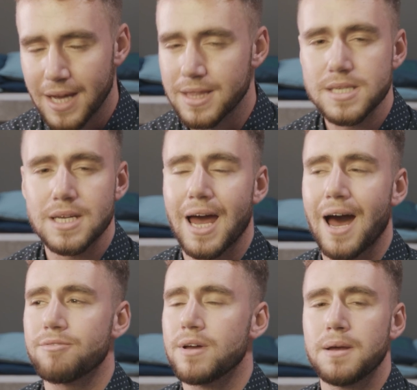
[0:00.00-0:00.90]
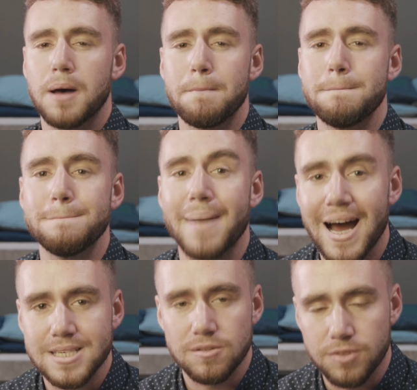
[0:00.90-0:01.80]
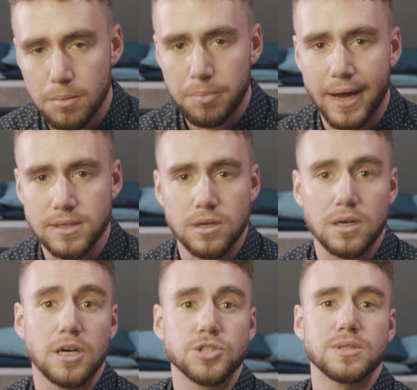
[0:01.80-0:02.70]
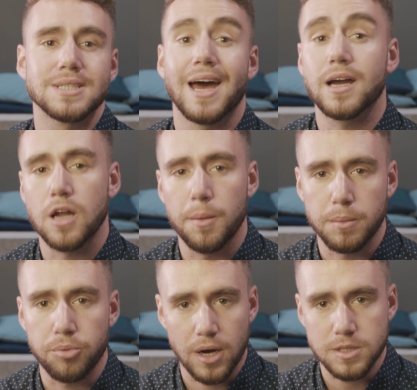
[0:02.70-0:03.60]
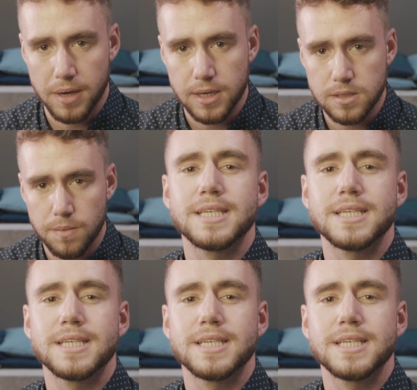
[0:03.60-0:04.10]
and this can have a massive impact on a country's economic prospects.